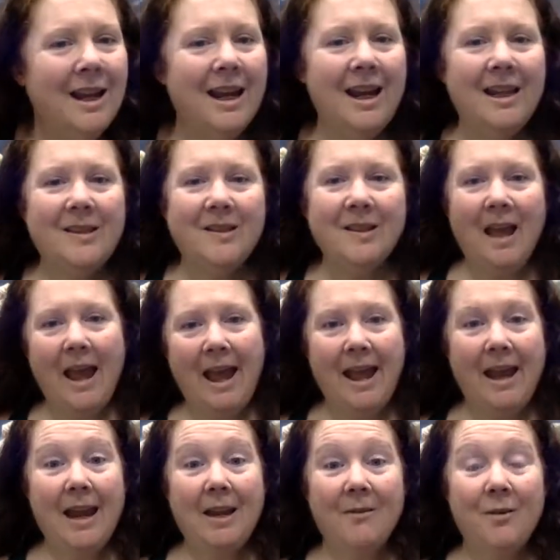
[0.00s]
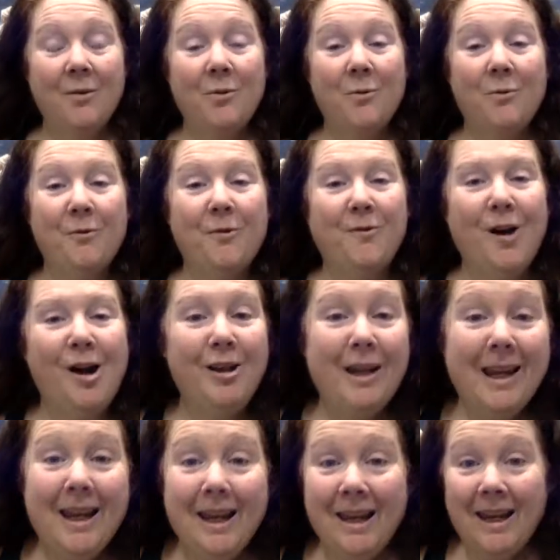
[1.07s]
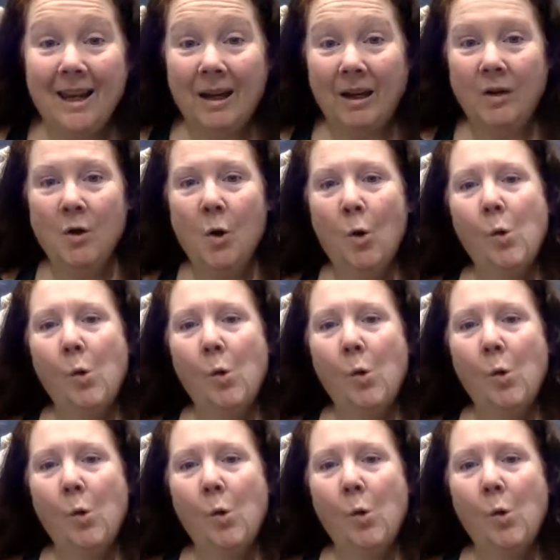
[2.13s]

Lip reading: It's a falling in